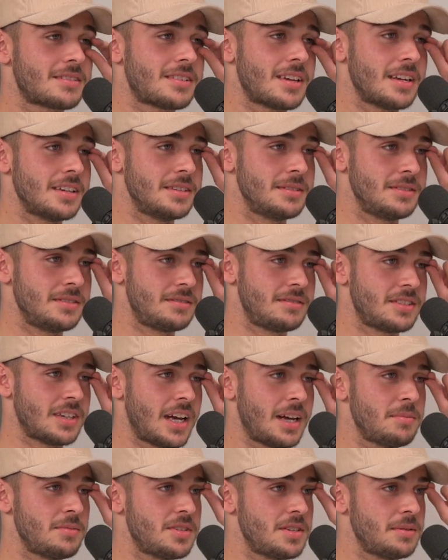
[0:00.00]
telling
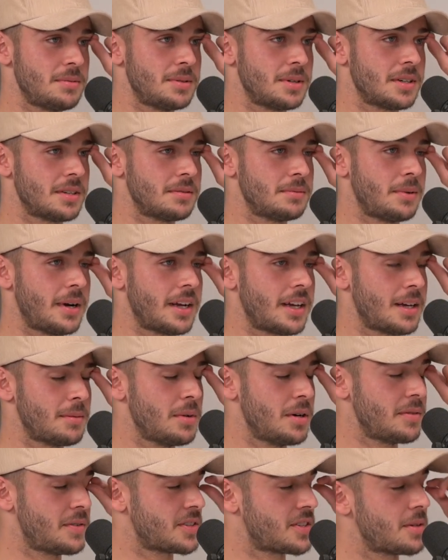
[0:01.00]
James you were going to wake
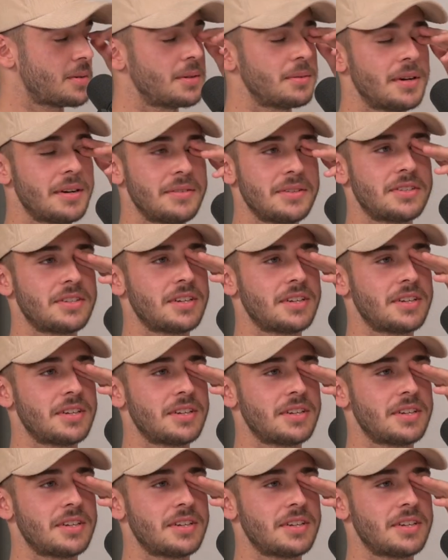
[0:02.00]
yeah, him true, something,